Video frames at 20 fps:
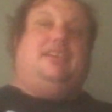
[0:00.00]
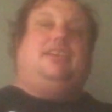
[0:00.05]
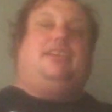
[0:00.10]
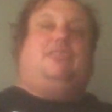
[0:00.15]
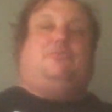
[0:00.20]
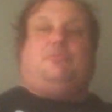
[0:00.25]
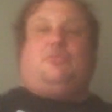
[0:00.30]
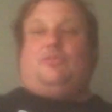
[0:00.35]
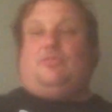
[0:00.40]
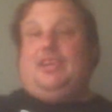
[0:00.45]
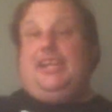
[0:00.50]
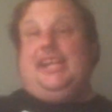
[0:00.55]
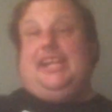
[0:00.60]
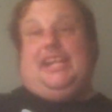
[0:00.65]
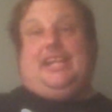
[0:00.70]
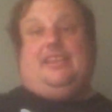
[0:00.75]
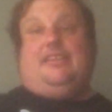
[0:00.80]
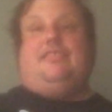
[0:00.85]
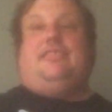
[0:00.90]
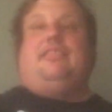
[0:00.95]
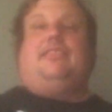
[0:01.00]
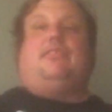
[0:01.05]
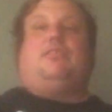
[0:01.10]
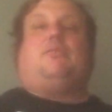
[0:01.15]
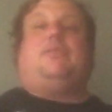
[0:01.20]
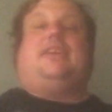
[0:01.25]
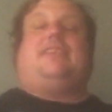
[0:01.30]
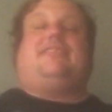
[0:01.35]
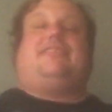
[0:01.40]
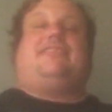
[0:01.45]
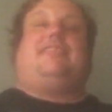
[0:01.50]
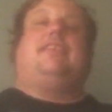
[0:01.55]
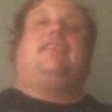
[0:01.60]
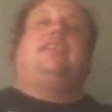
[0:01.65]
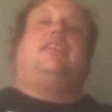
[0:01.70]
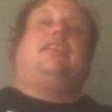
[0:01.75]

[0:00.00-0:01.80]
It's more lenient than the Quest.